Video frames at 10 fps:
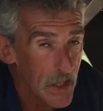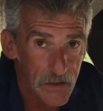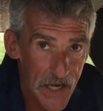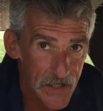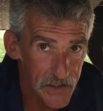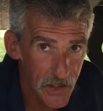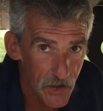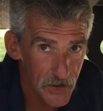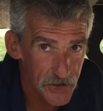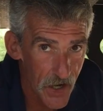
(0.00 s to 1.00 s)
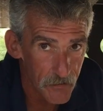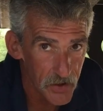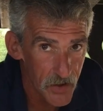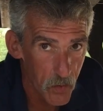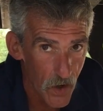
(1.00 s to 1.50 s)
Landing gear
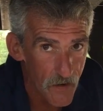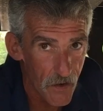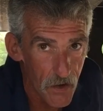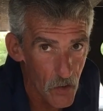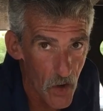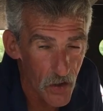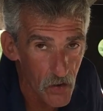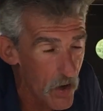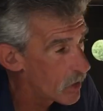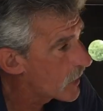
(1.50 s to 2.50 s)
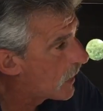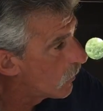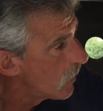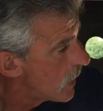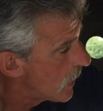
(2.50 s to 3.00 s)
assembly, whatever you want to call it
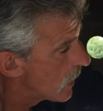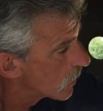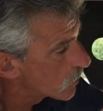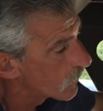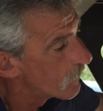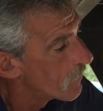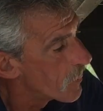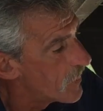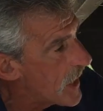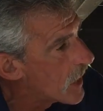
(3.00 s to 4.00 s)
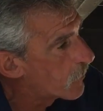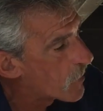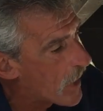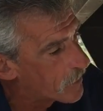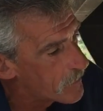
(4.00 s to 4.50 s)
out. They are
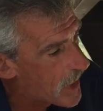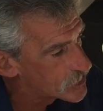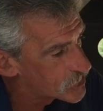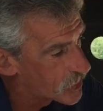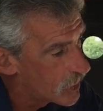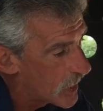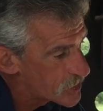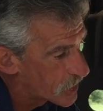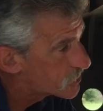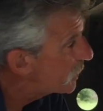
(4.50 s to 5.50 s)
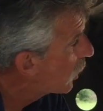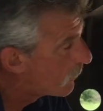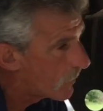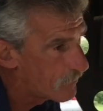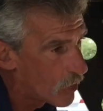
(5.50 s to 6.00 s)
properly mounted secure. As you can see,
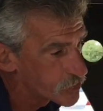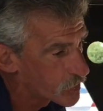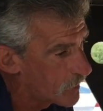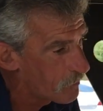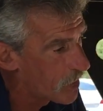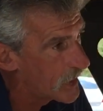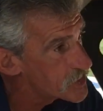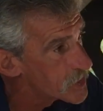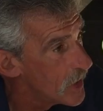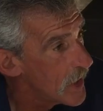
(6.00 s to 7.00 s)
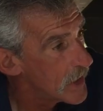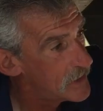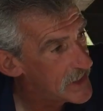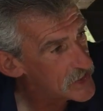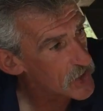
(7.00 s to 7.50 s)
all my bolts are in place.
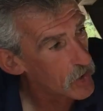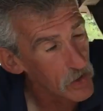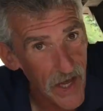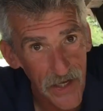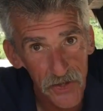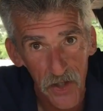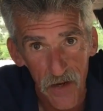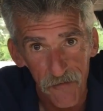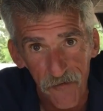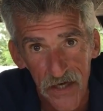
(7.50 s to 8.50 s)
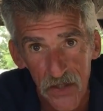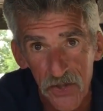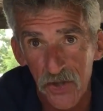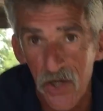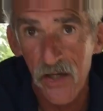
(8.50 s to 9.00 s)
These are legs and feet,
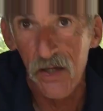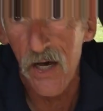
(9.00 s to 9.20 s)
just like you